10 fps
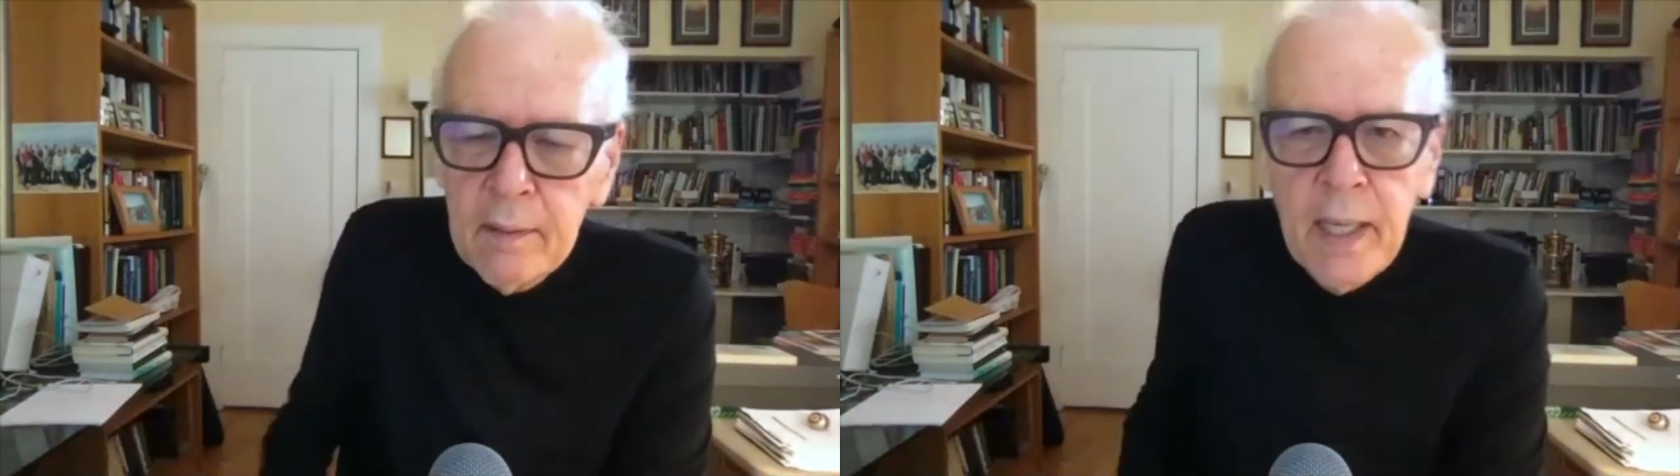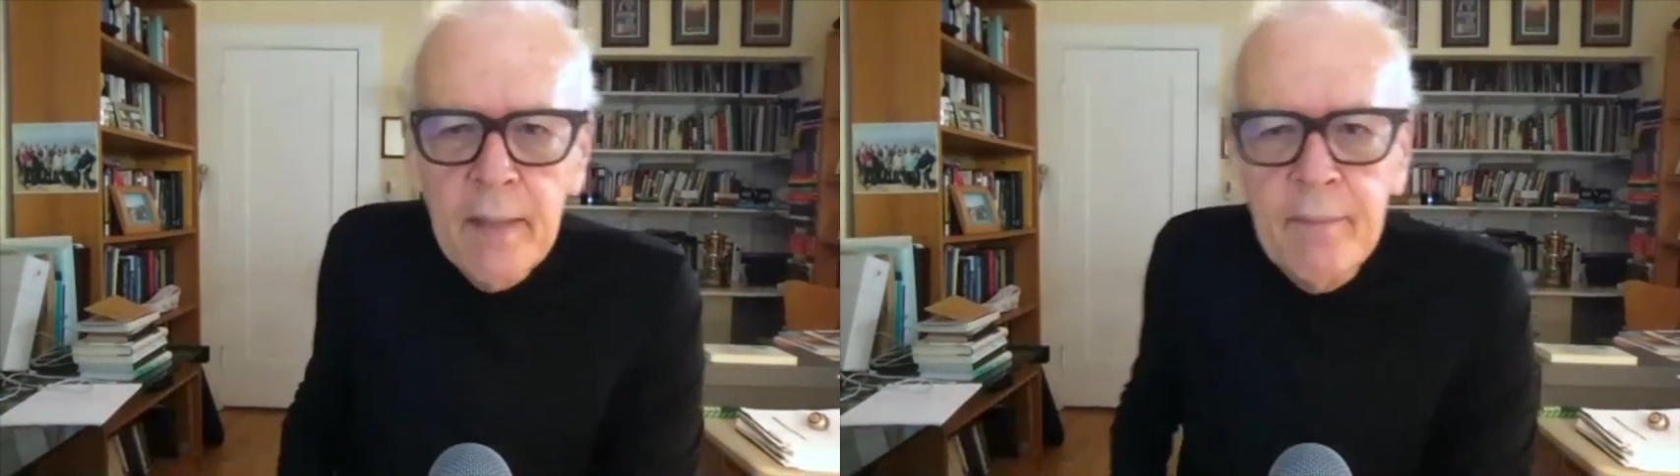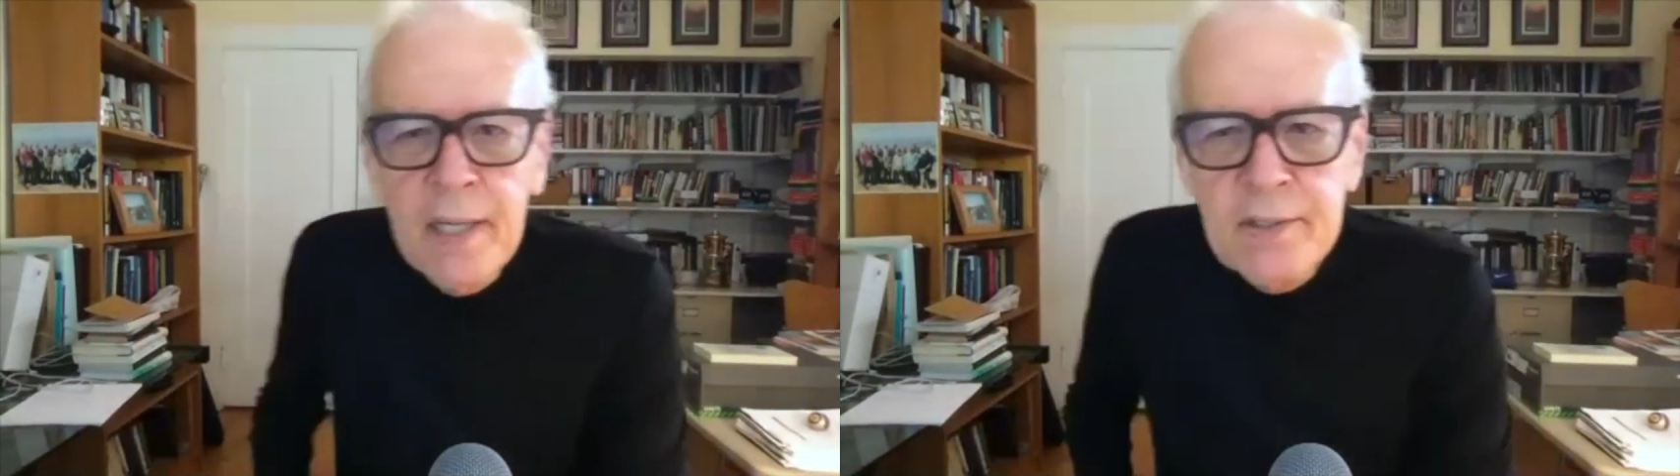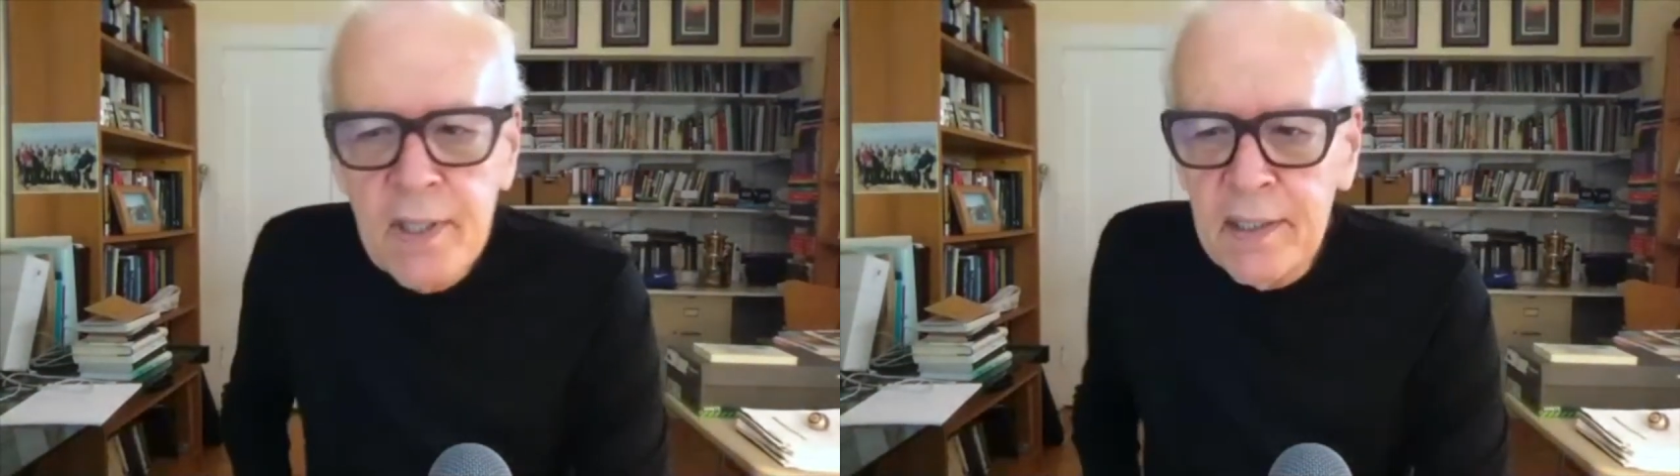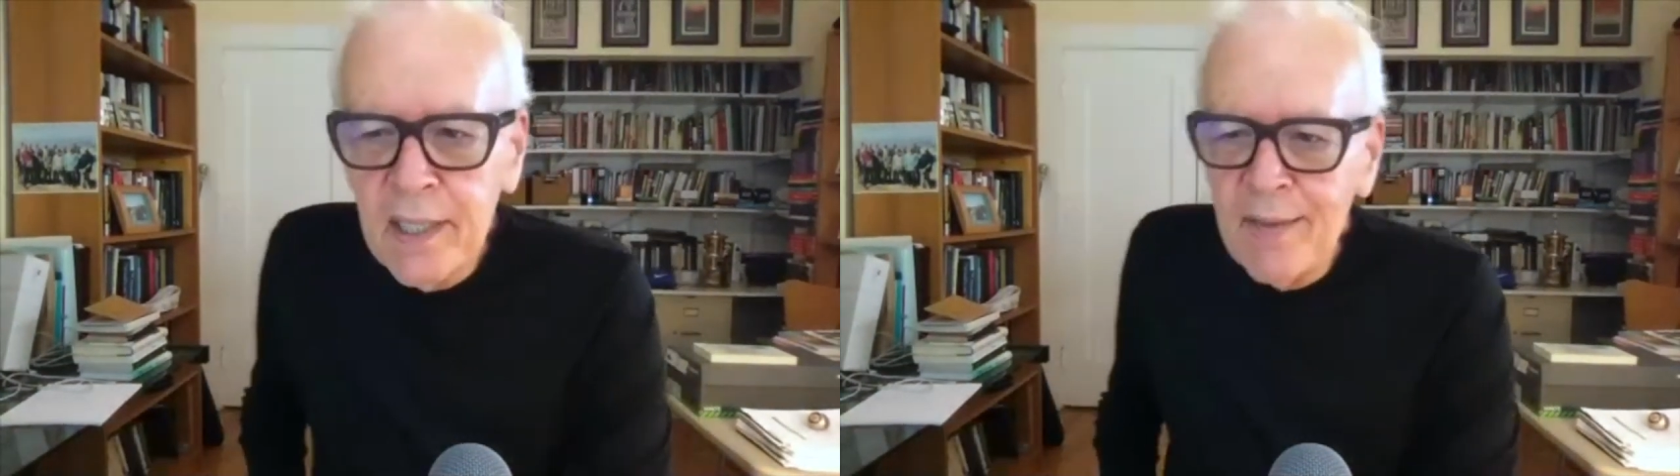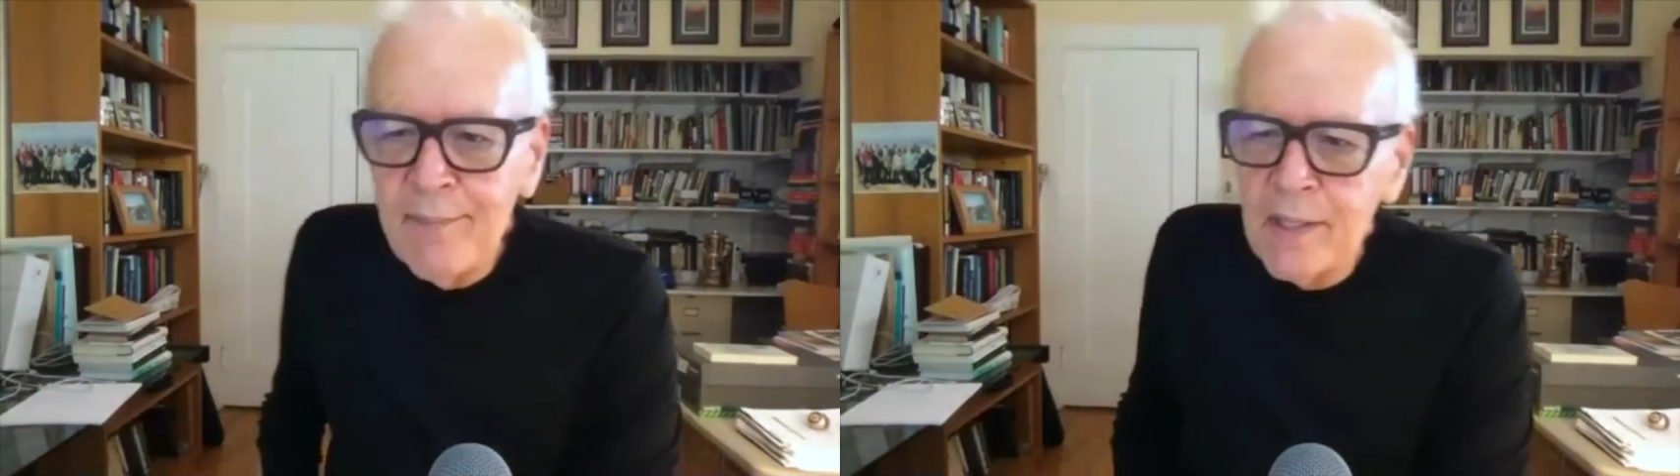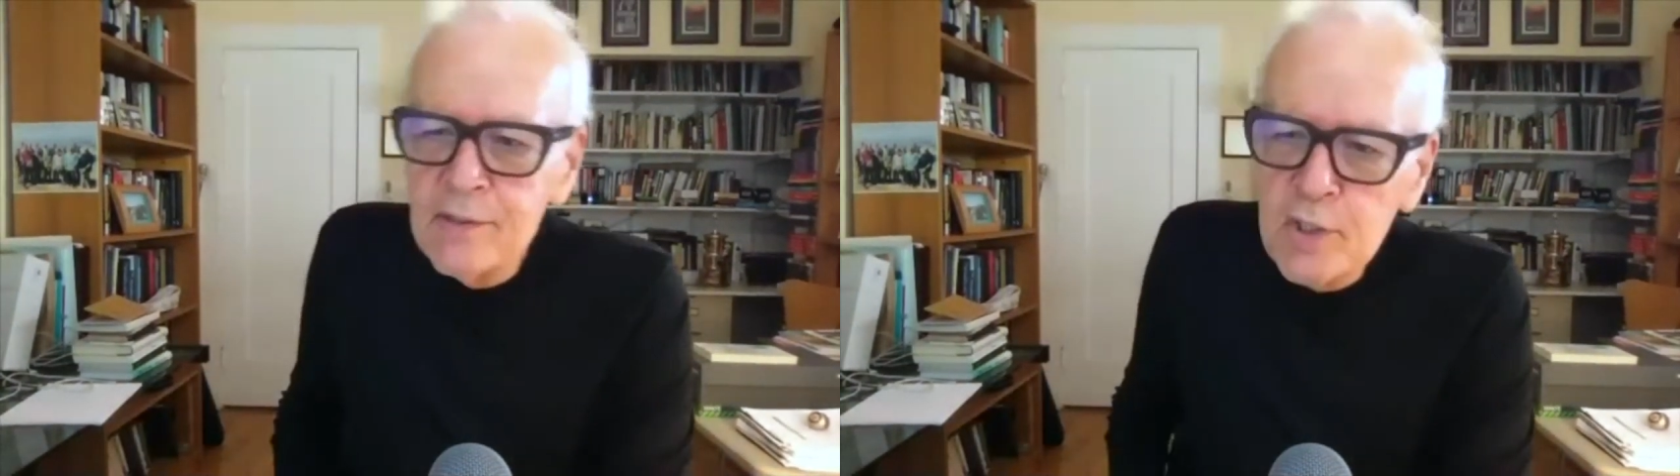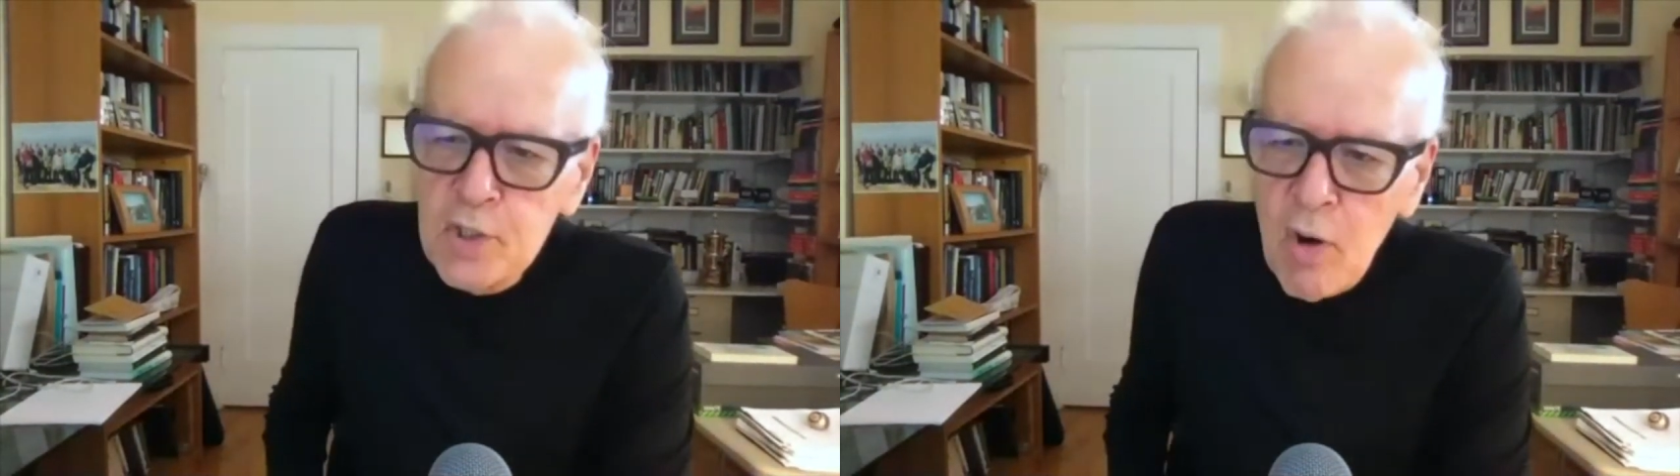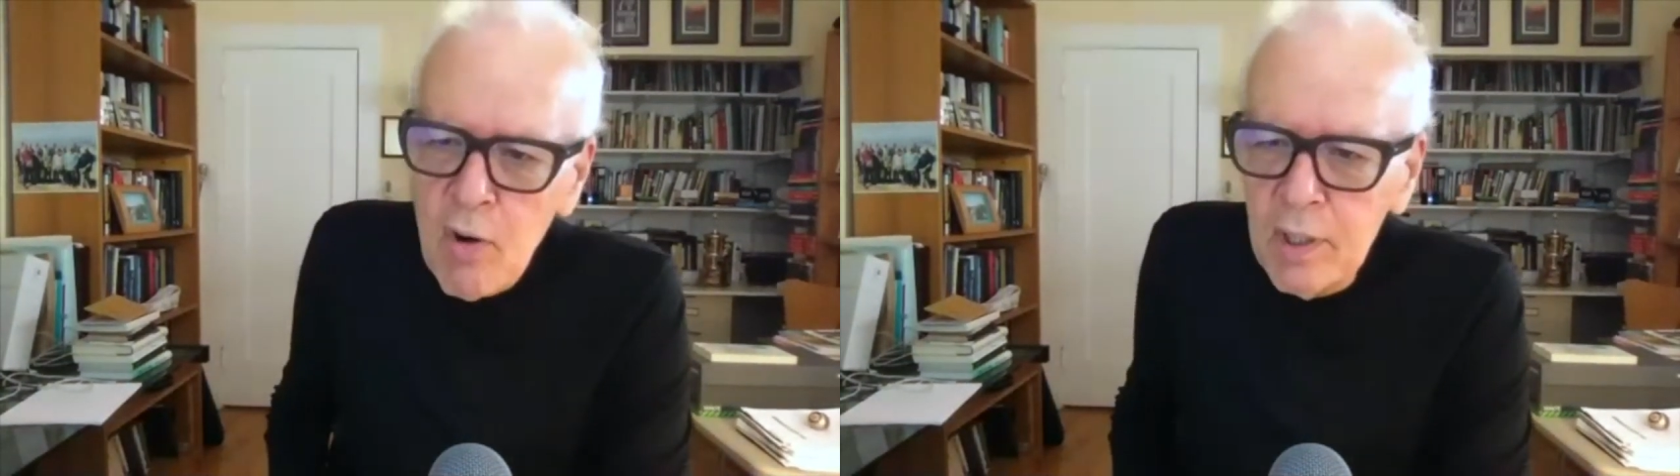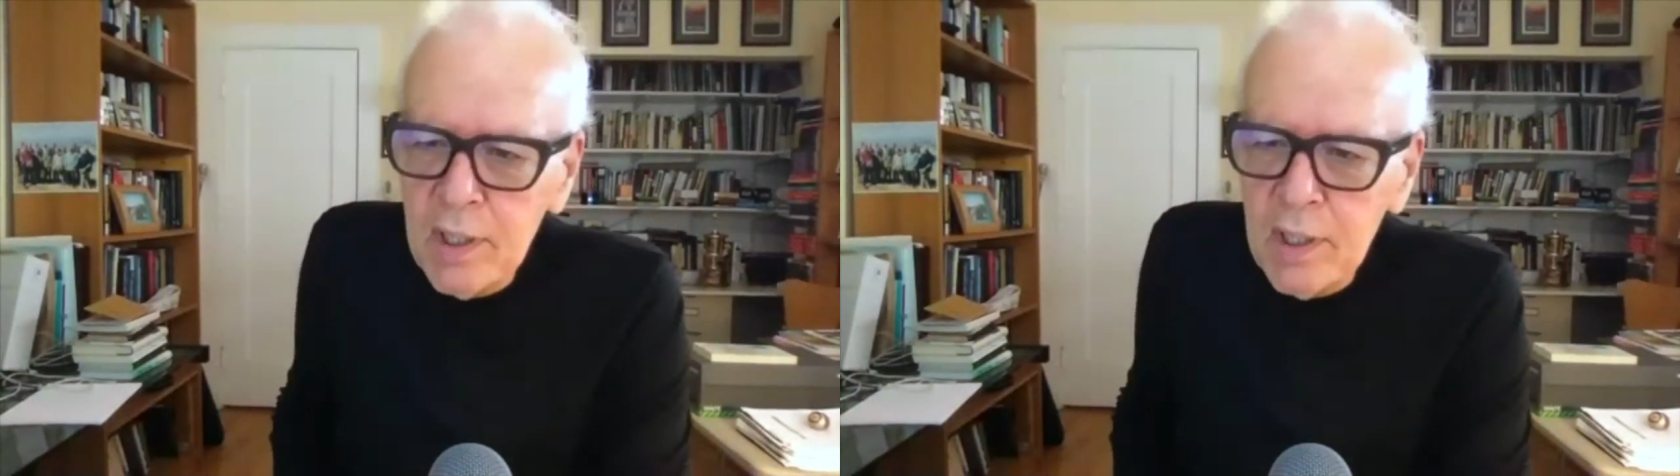that my son gave me as a joke a